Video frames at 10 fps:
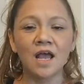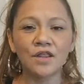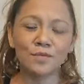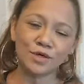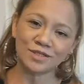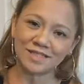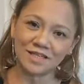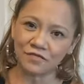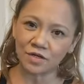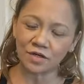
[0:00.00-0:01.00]
the most
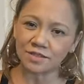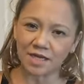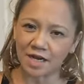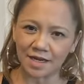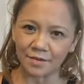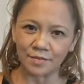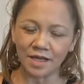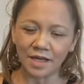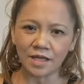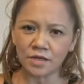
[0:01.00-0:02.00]
difficult time
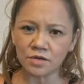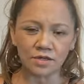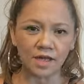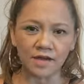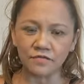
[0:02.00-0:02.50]
in your life.